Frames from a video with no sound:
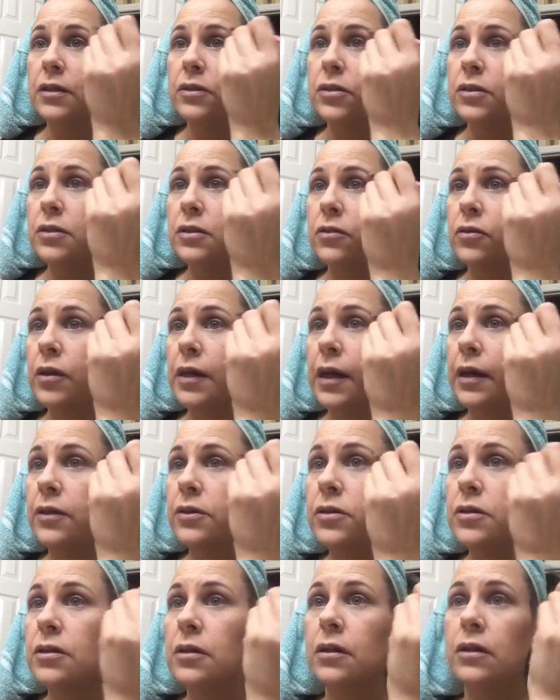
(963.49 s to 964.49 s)
just create
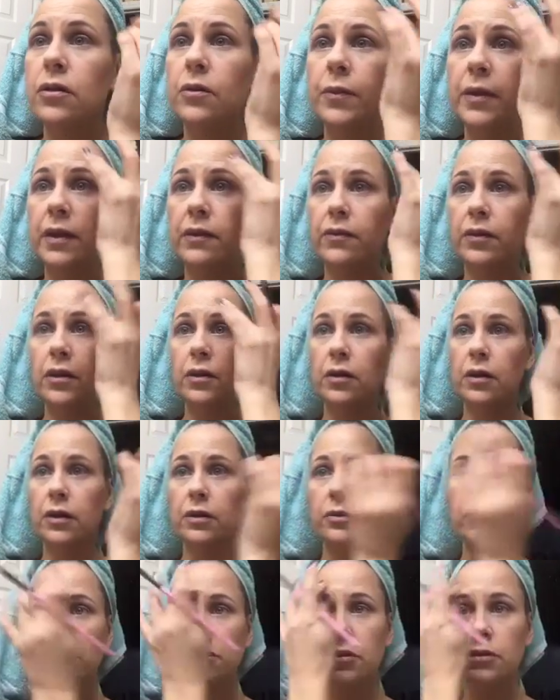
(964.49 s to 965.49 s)
just a little bit of an
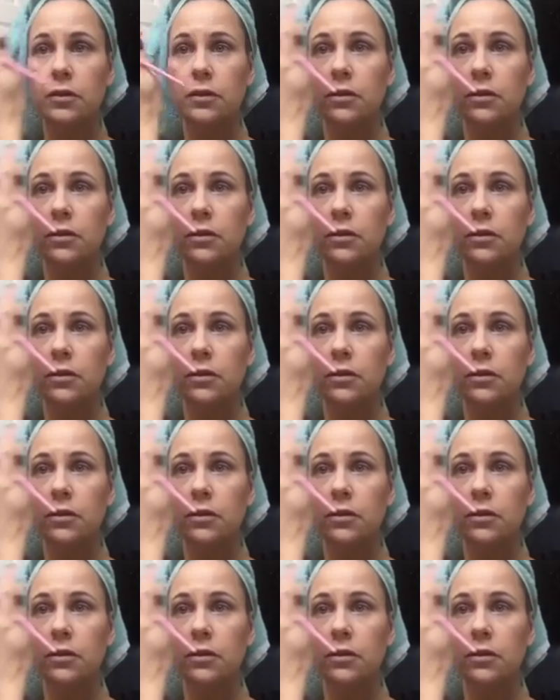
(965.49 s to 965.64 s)
arch.